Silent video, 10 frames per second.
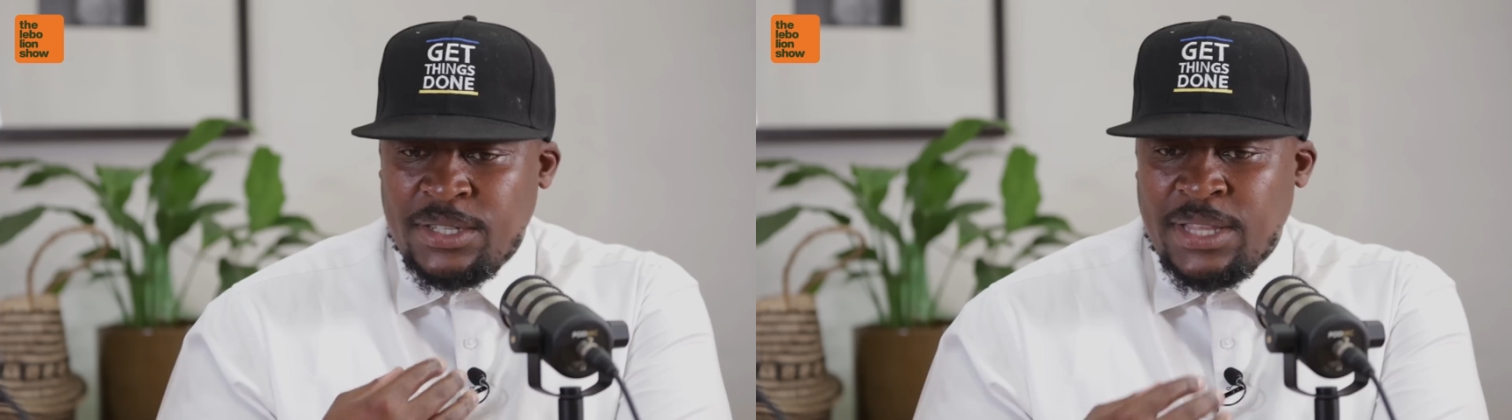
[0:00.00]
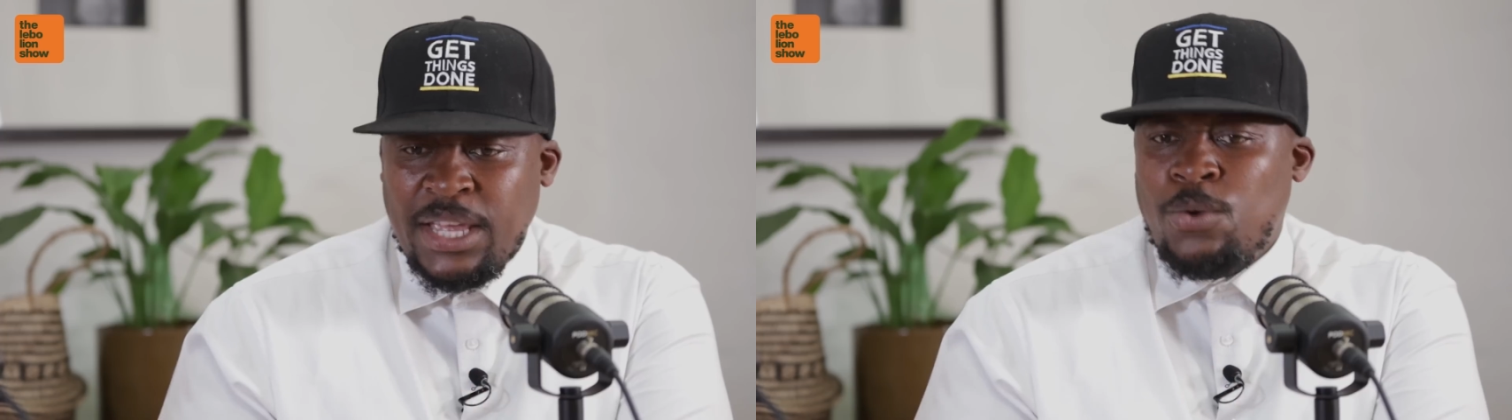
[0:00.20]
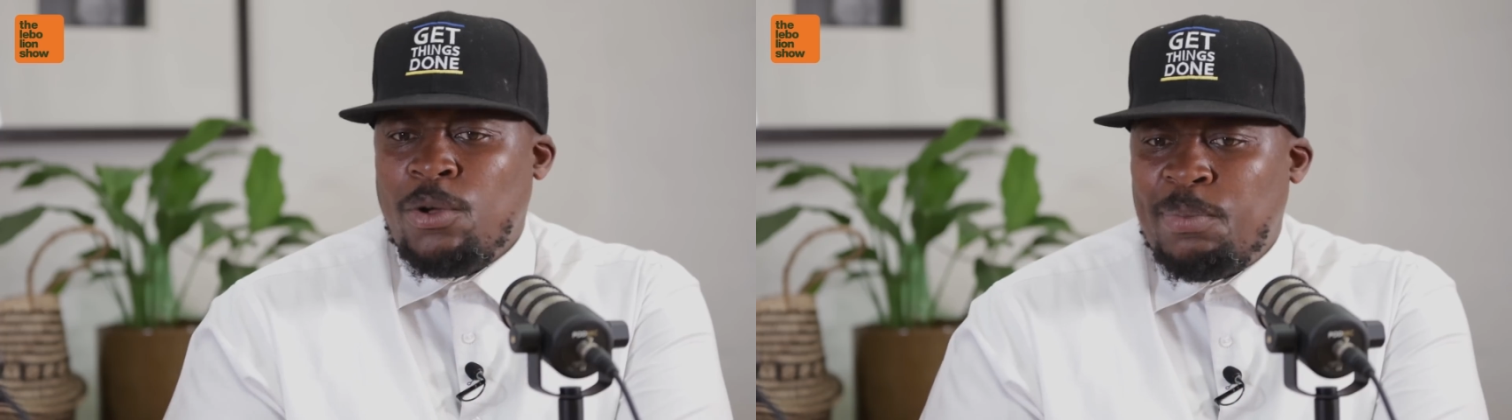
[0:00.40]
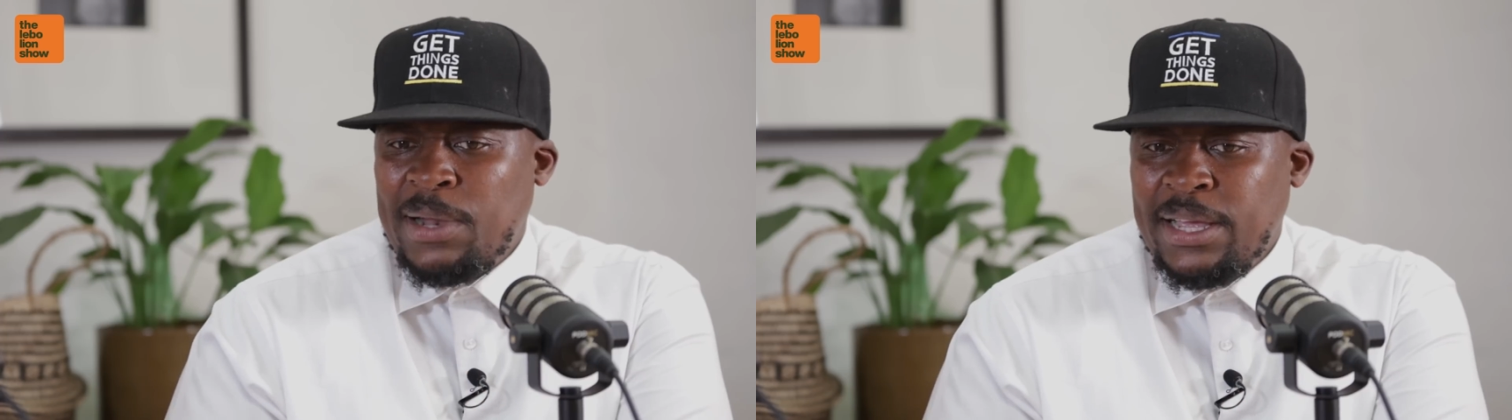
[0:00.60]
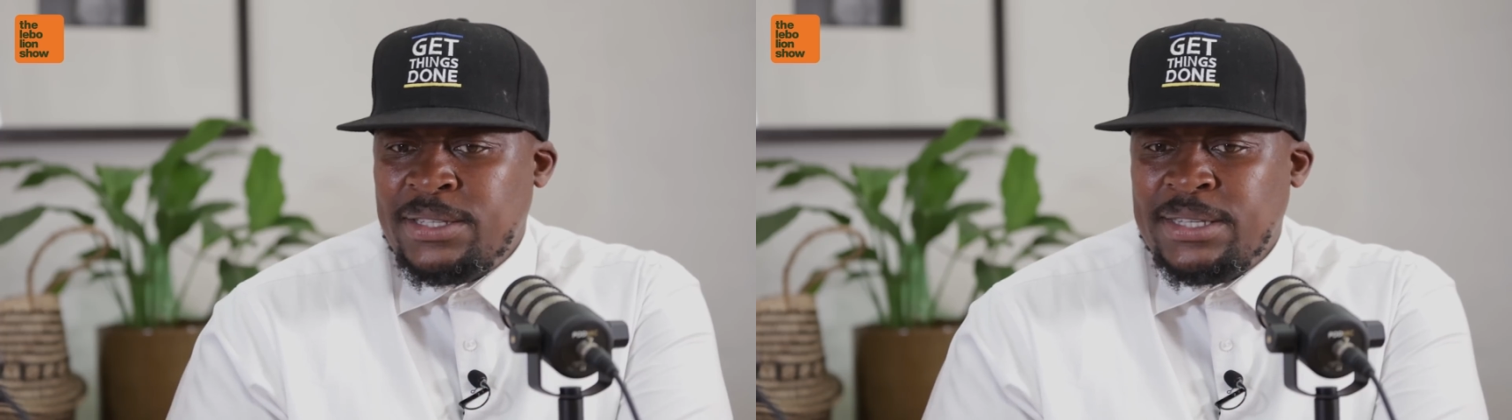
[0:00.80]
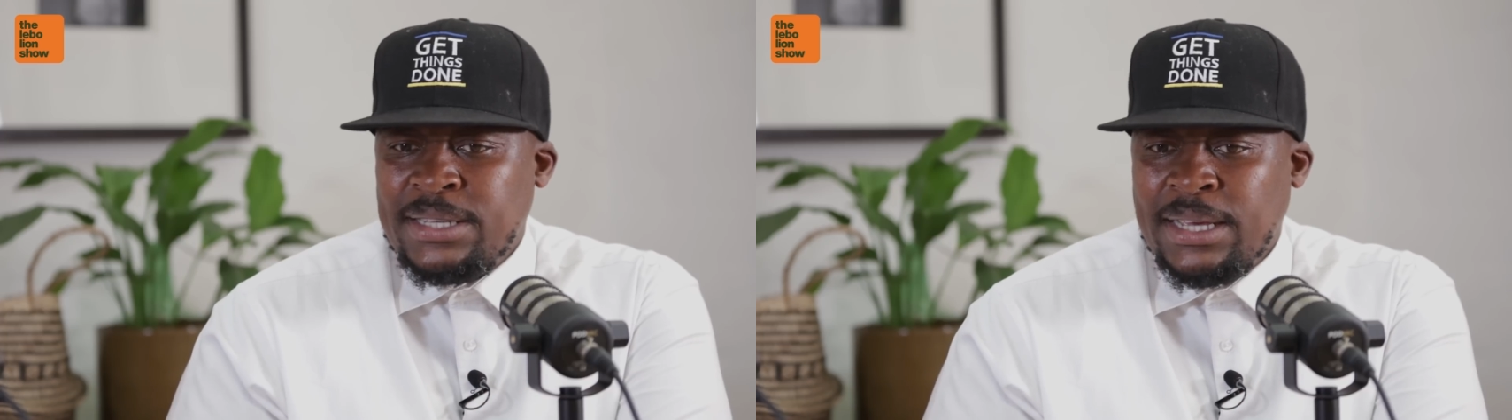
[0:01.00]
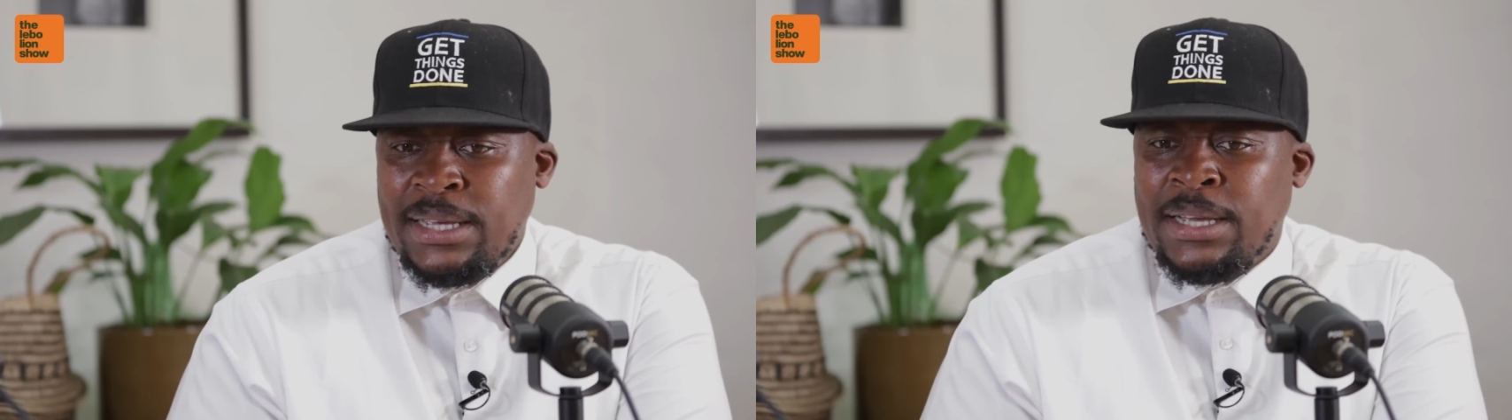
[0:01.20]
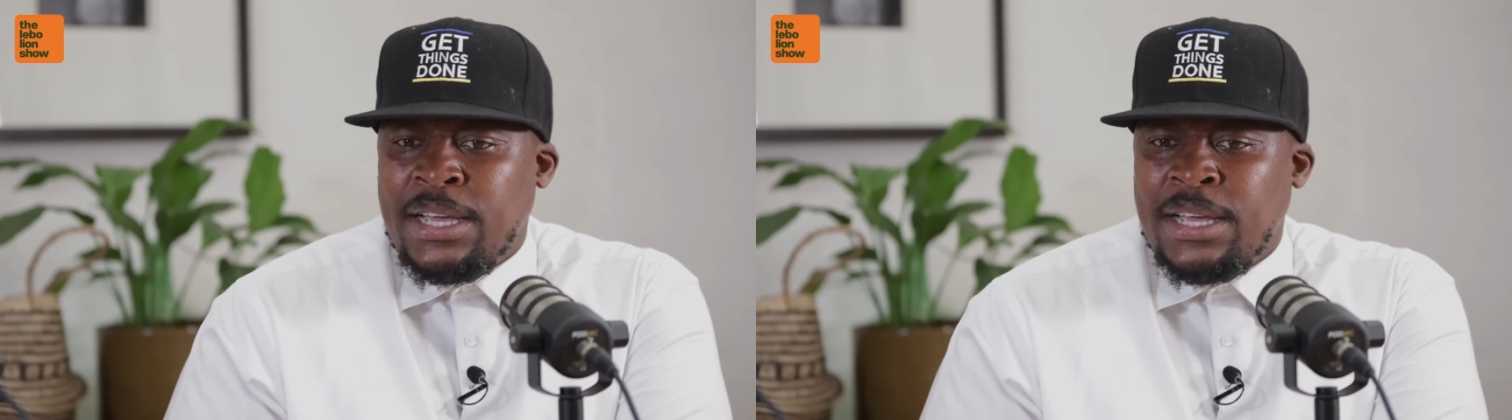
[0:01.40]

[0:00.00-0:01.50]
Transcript: the equal play to say,